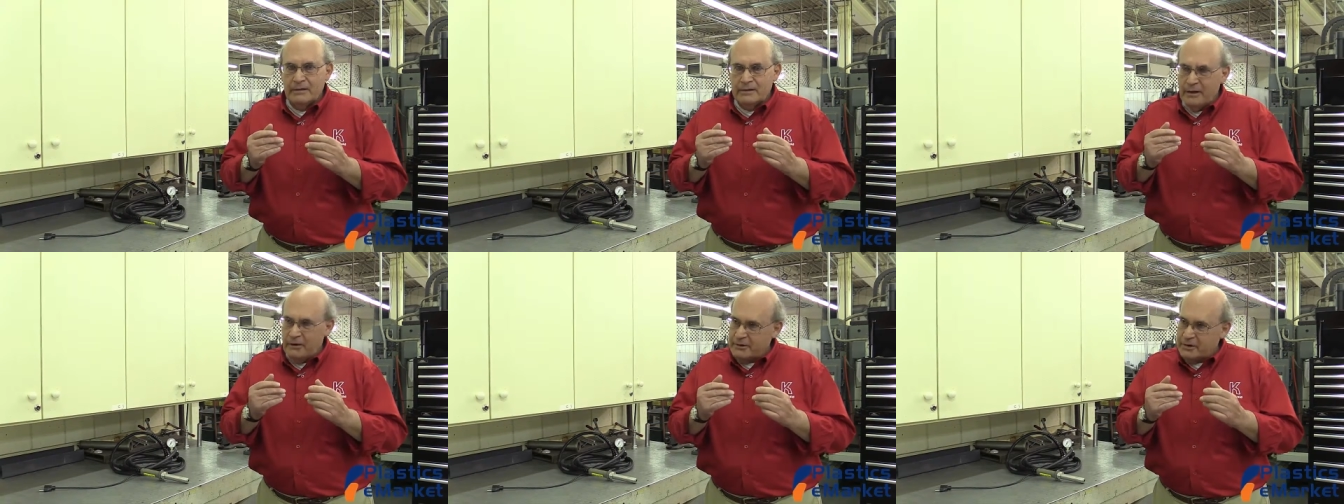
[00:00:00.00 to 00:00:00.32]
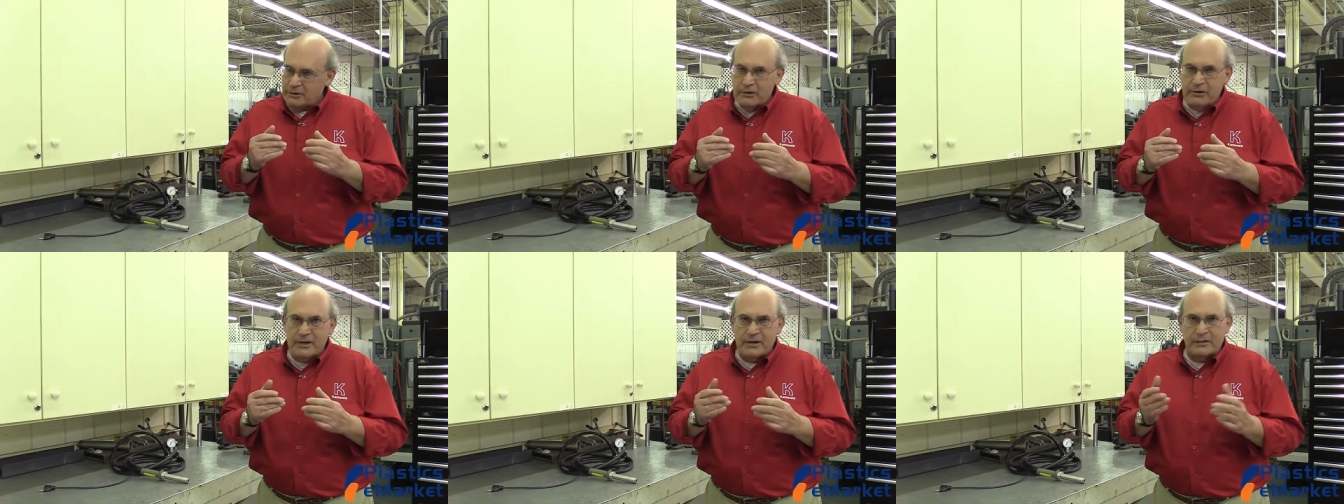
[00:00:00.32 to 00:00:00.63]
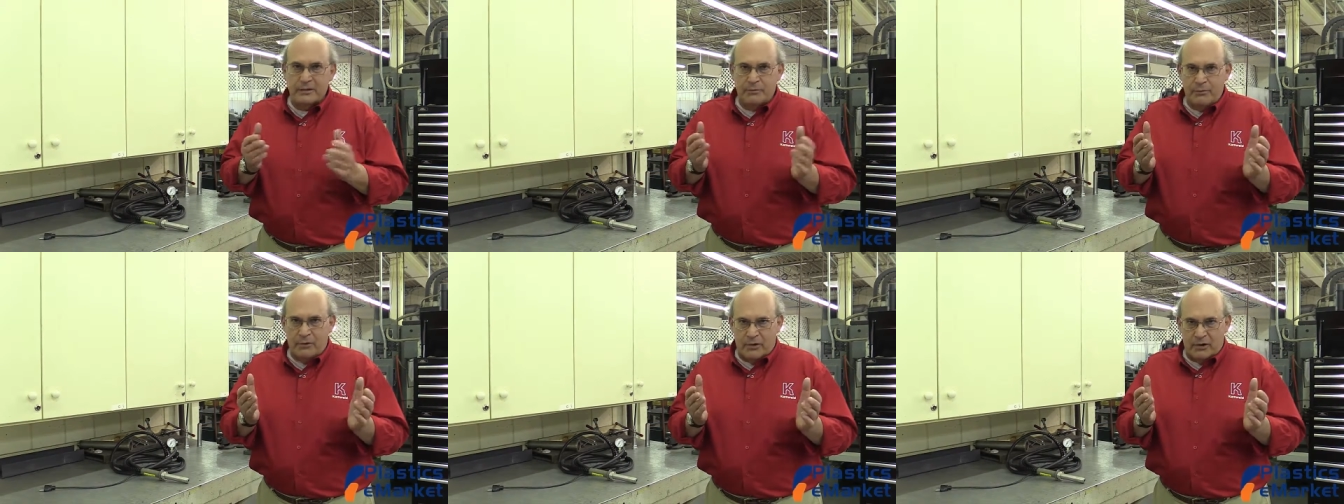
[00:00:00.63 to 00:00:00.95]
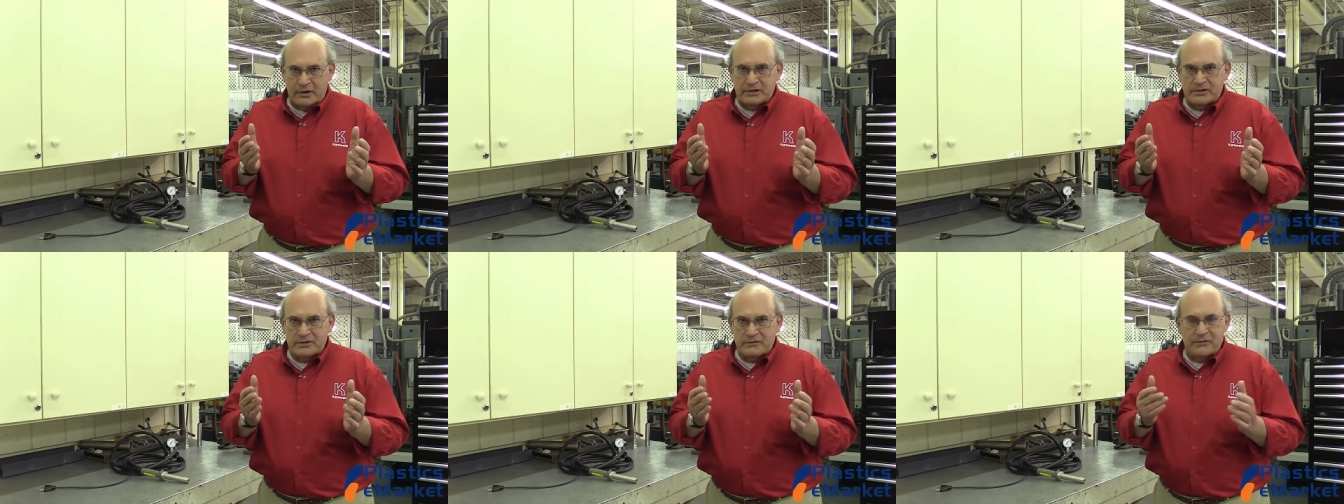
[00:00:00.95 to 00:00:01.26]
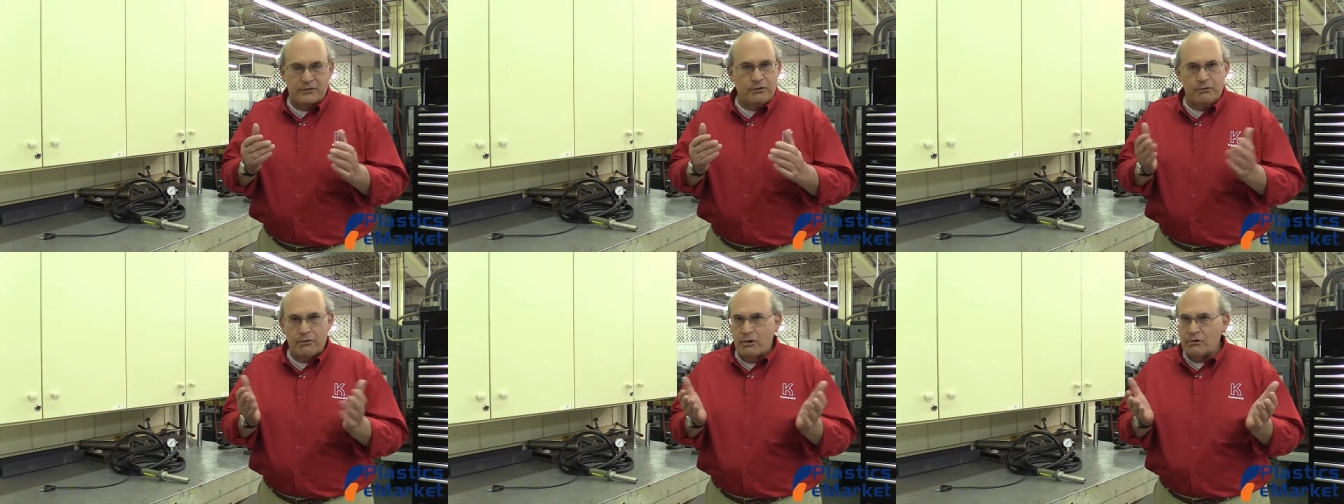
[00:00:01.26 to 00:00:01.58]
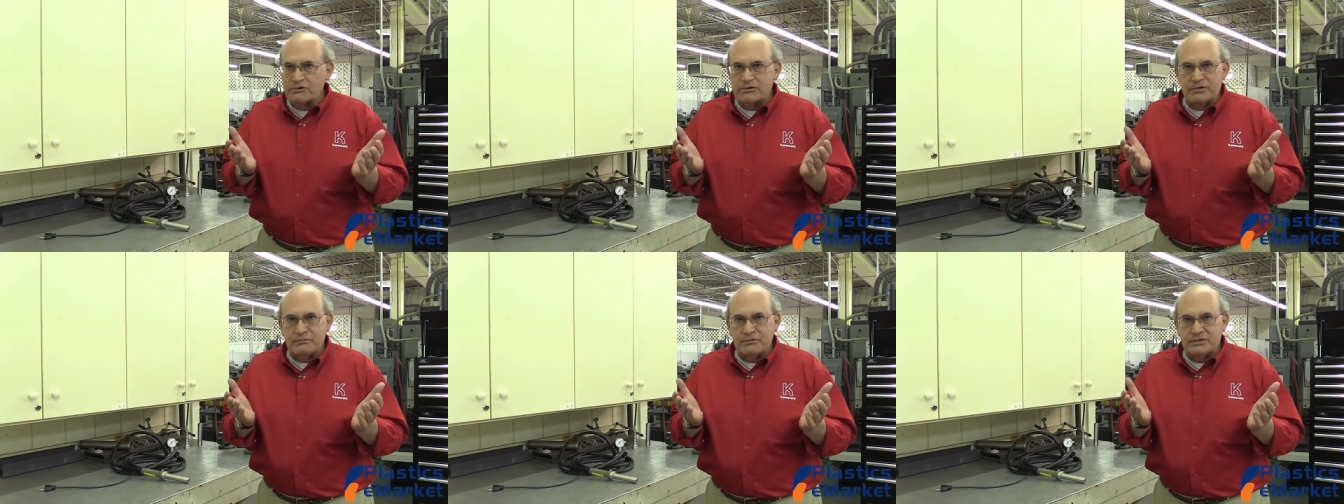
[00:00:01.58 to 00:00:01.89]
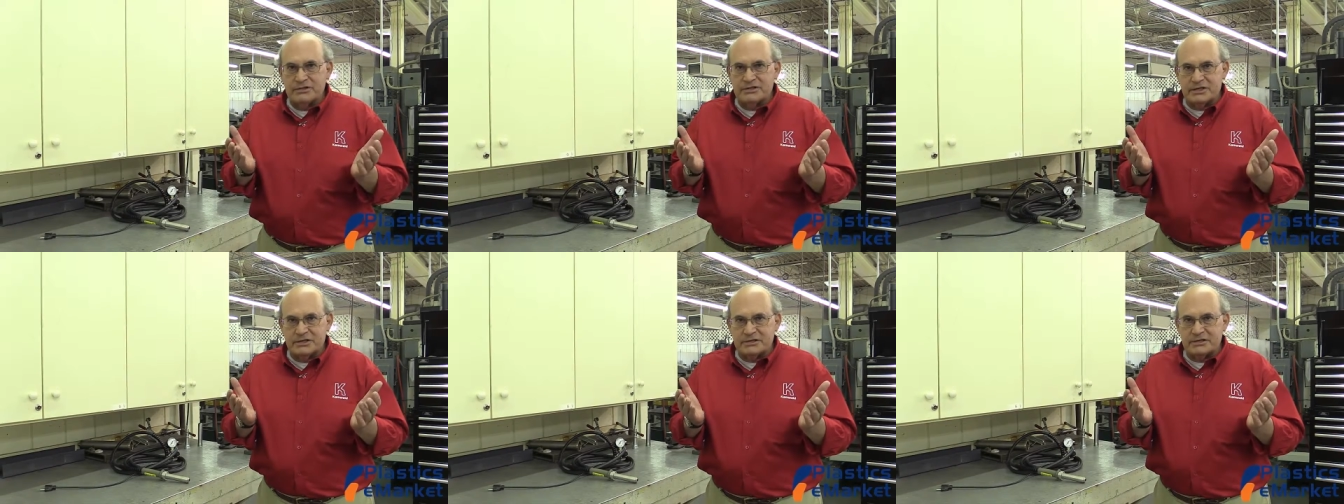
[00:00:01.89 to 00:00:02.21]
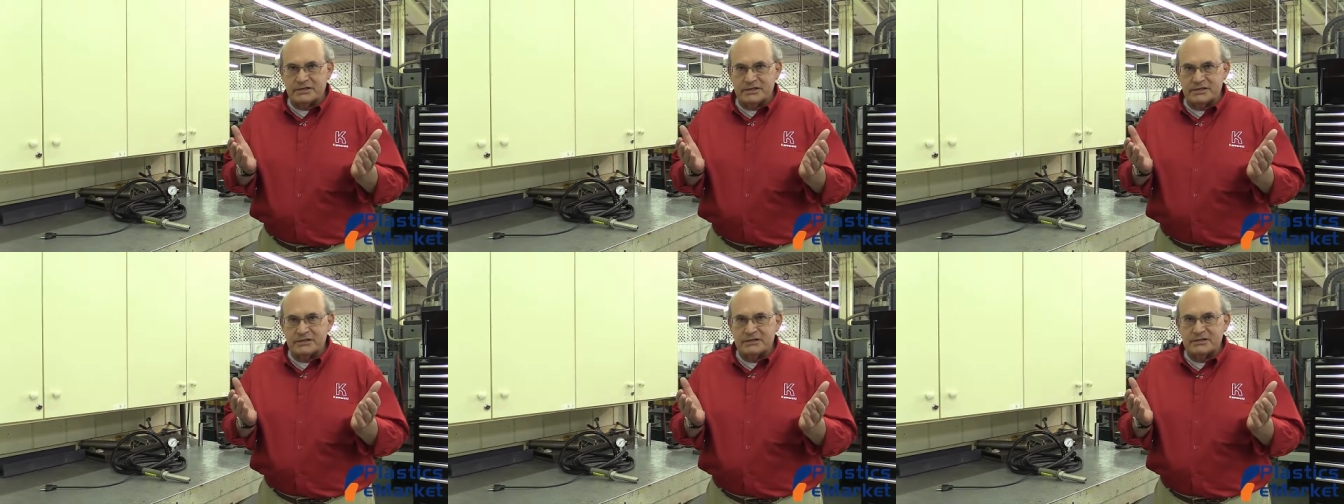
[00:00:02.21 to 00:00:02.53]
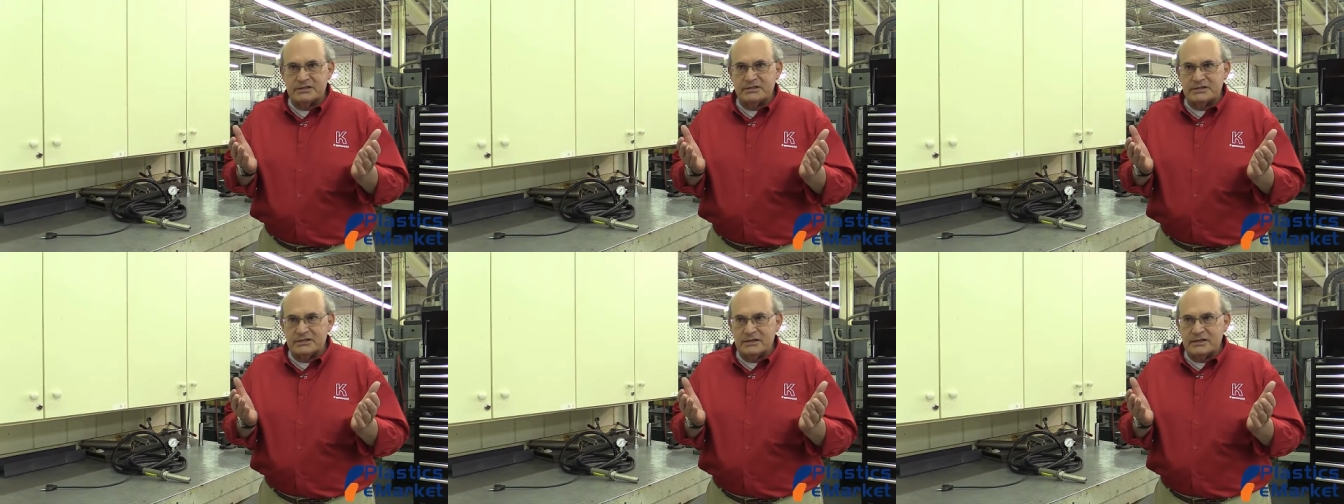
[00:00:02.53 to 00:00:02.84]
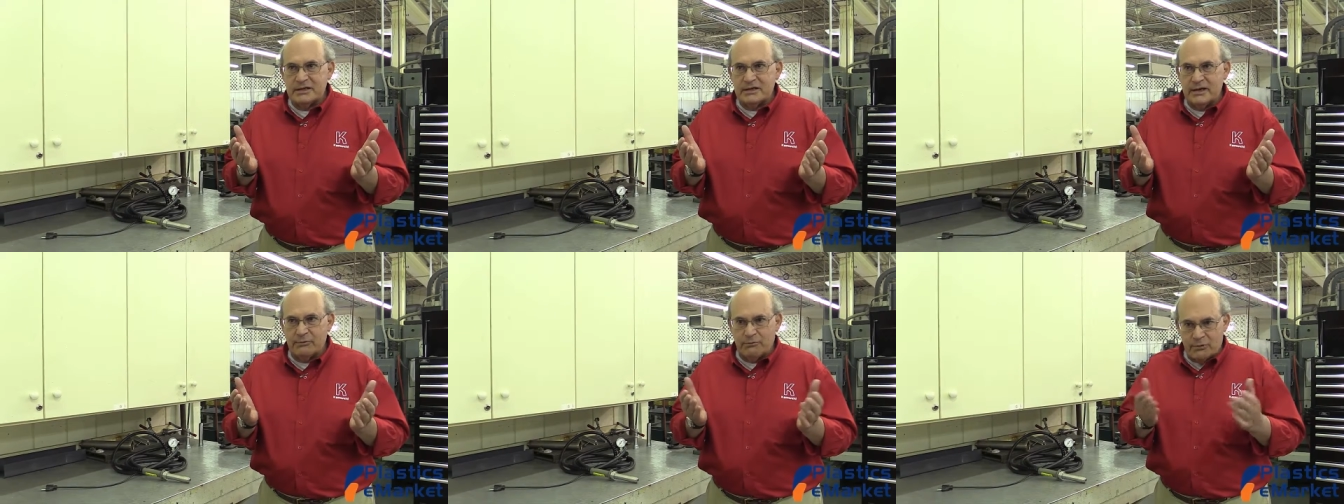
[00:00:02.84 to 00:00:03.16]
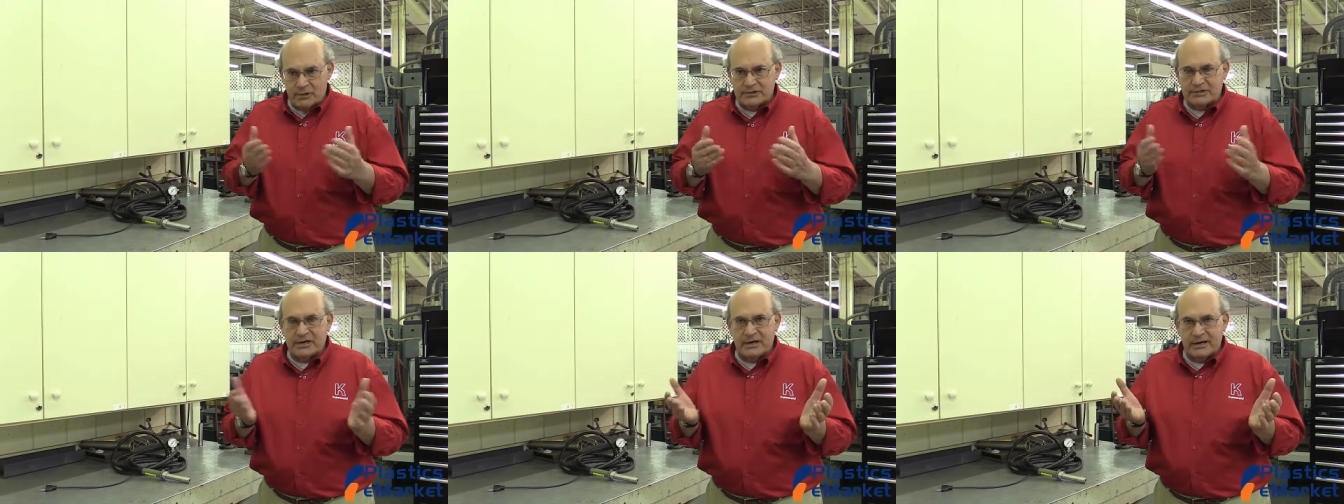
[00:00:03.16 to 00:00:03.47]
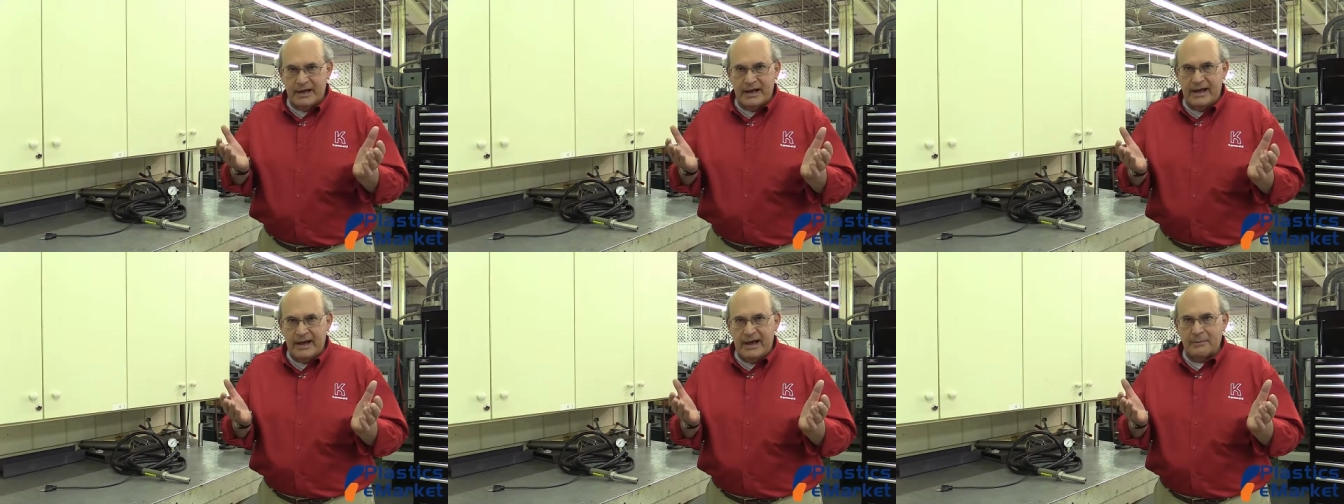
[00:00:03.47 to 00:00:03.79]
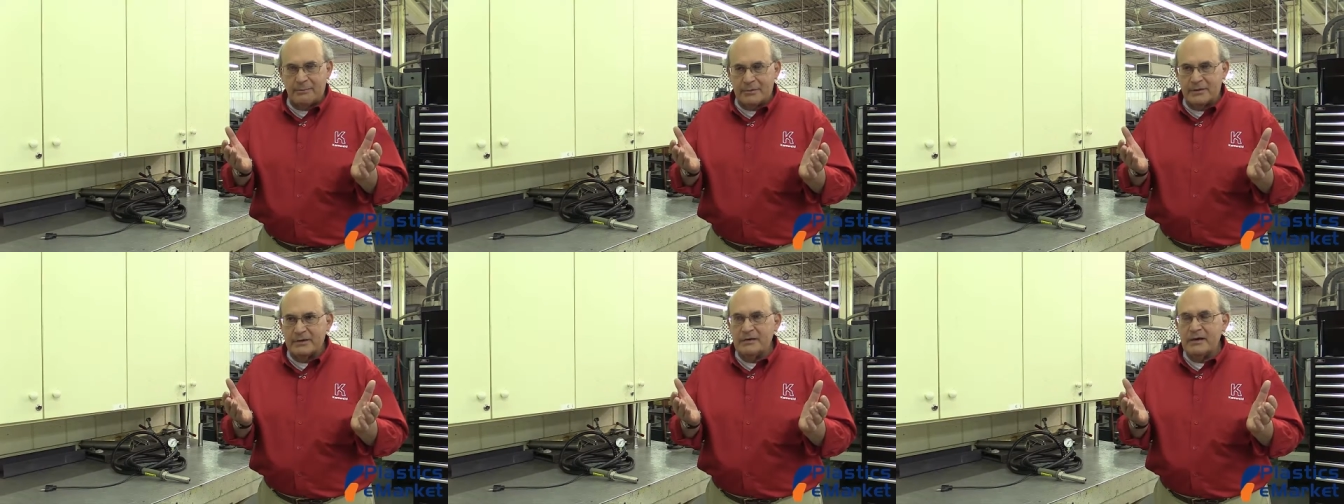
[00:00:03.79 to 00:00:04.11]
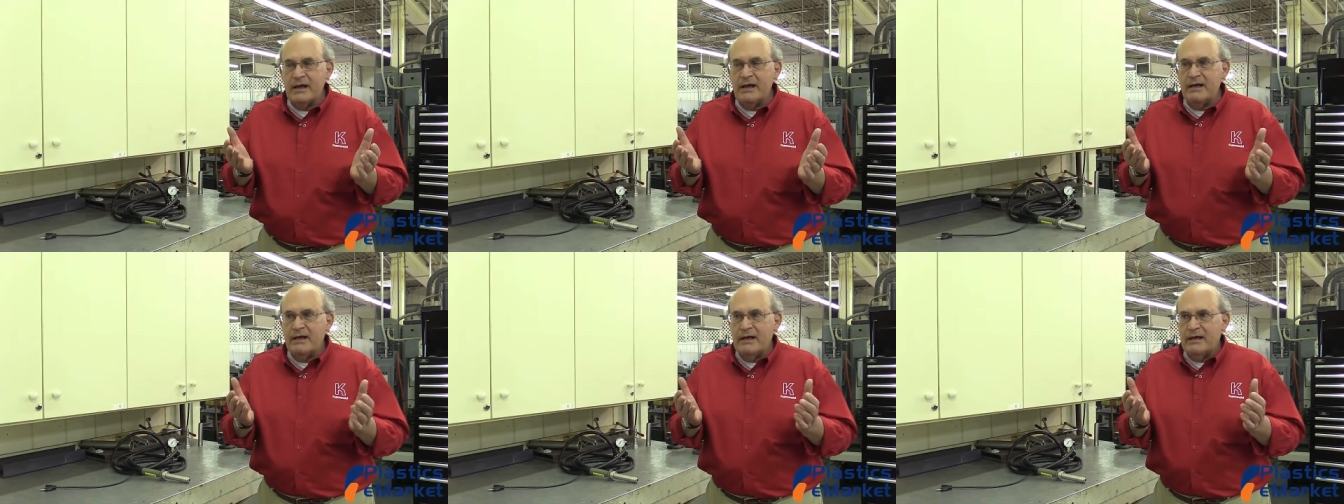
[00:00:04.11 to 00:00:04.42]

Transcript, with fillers: Now you look in the books of corrosion resistance and what's going to happen,